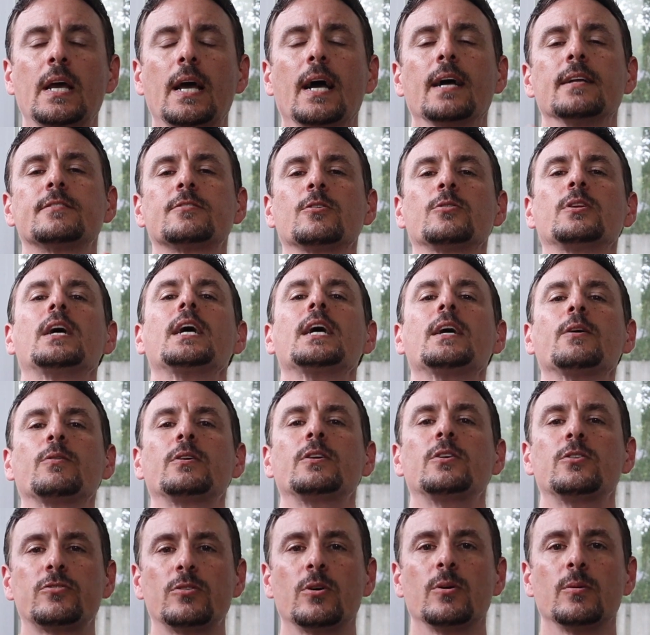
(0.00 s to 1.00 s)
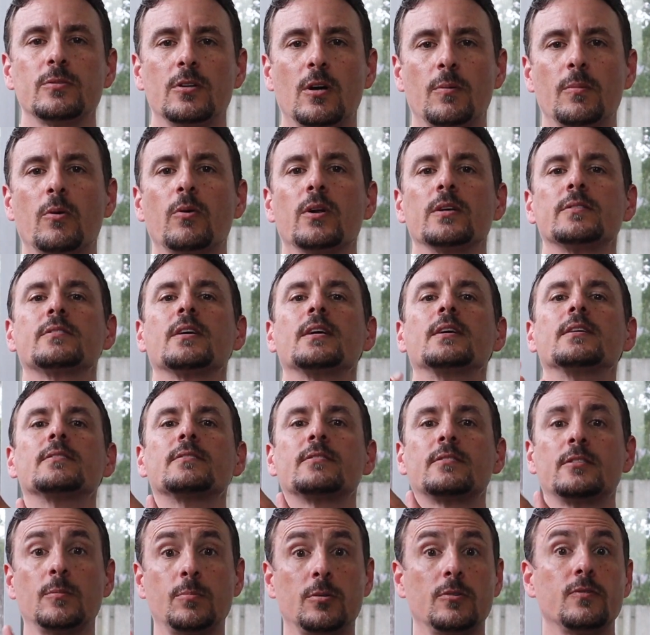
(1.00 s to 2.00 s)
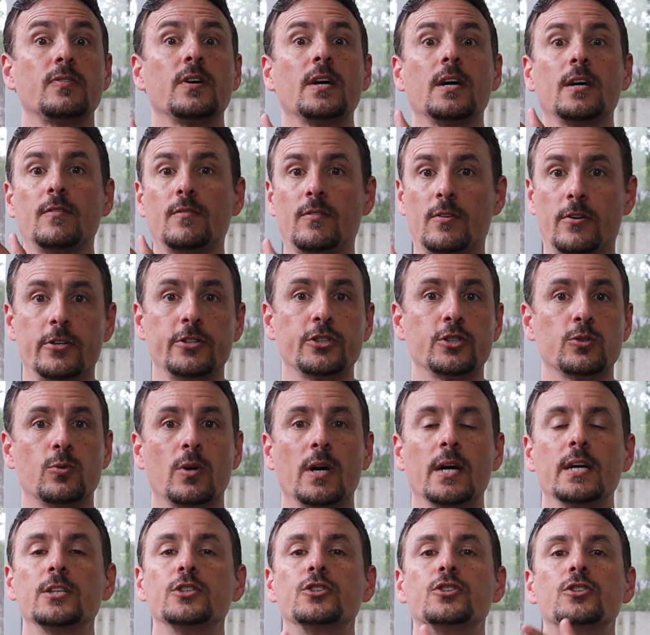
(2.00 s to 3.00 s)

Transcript: And so now you see what I'm talking about when I say simplified version, right?